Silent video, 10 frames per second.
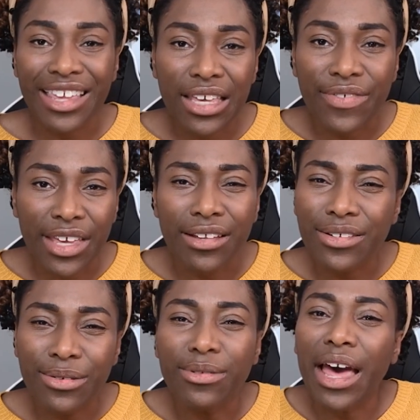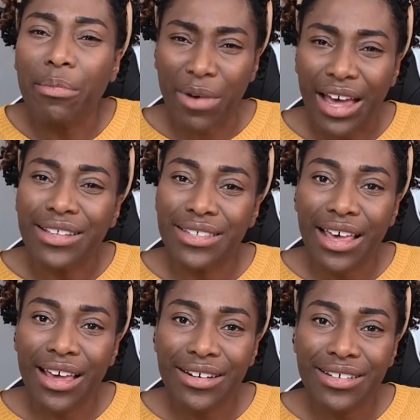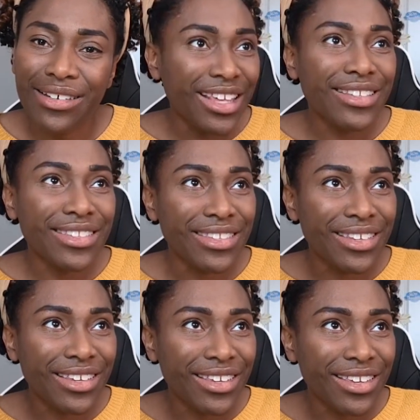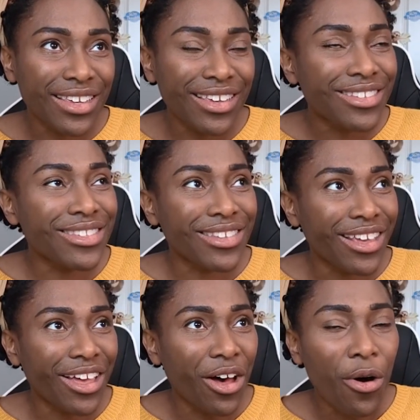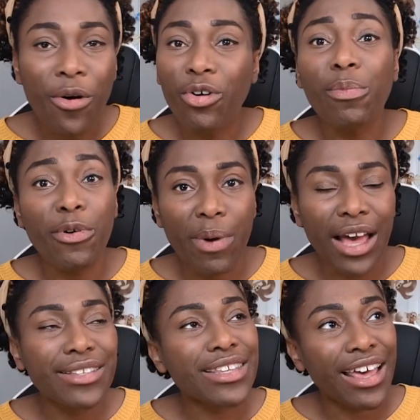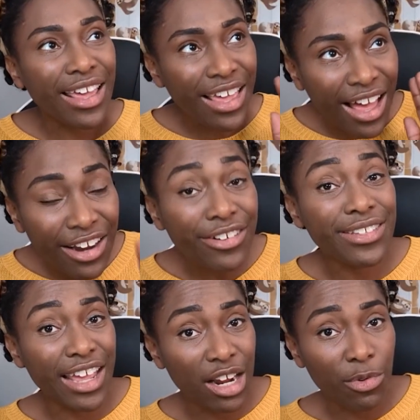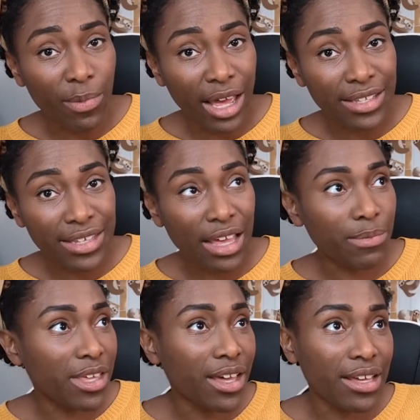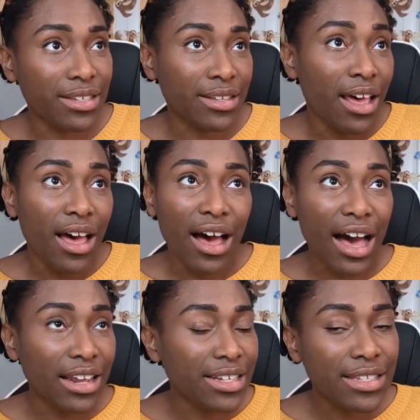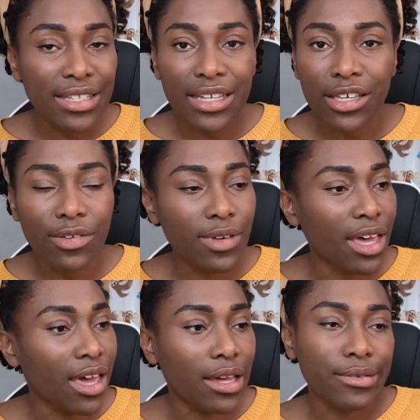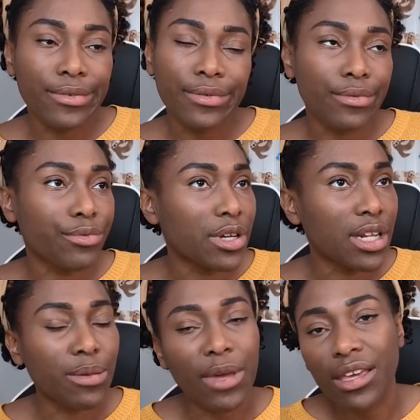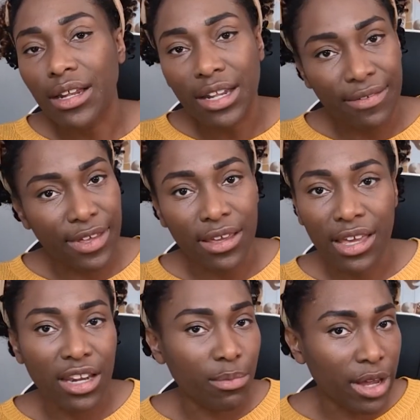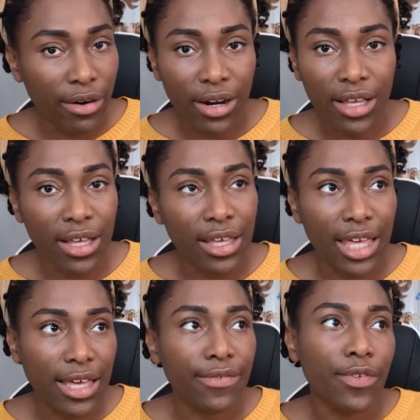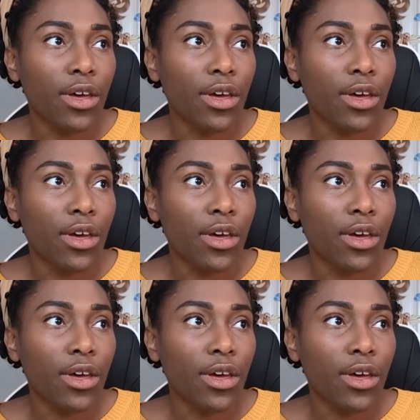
give into that mindset. This is a horrible mindset, understandable mindset, because honestly, you can't really make a living in America if